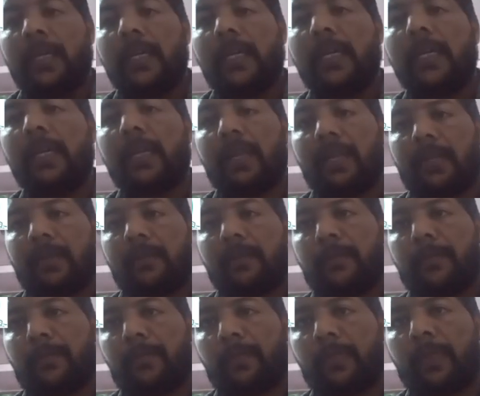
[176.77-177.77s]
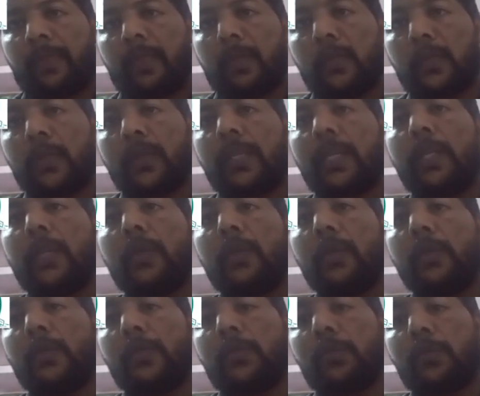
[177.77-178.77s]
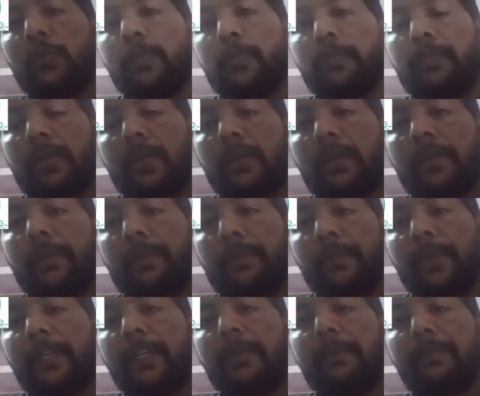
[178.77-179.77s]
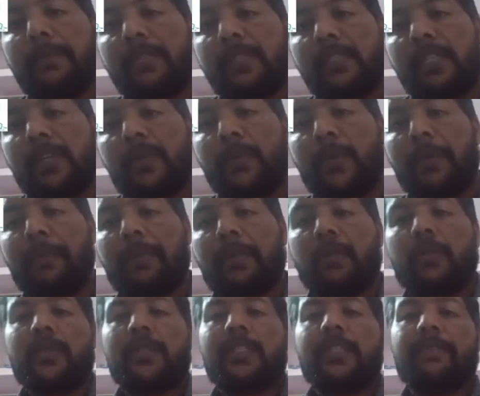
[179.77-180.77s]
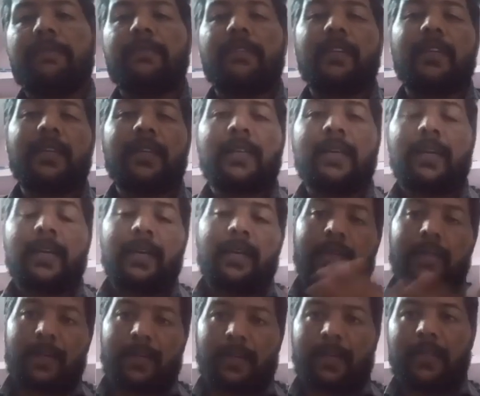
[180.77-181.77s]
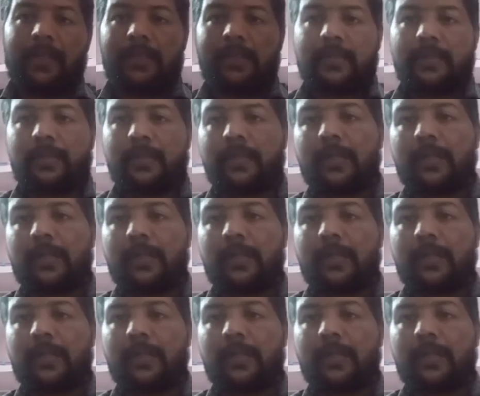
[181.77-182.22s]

ir. So they used to make a mistake while pronounce the word rice,